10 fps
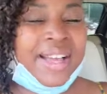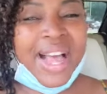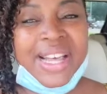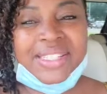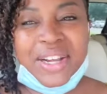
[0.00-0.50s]

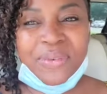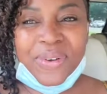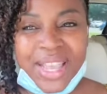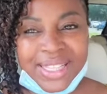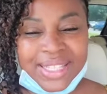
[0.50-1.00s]
Guys, don't
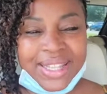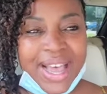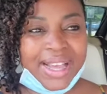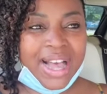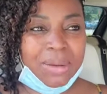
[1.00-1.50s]
forget to
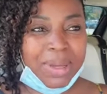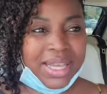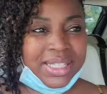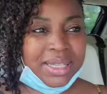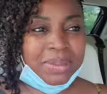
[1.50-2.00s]
like,
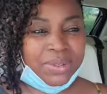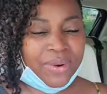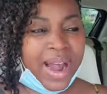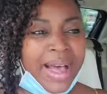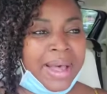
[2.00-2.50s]
comment, and
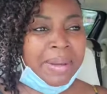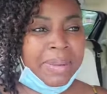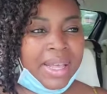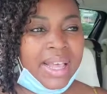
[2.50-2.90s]
subscribe.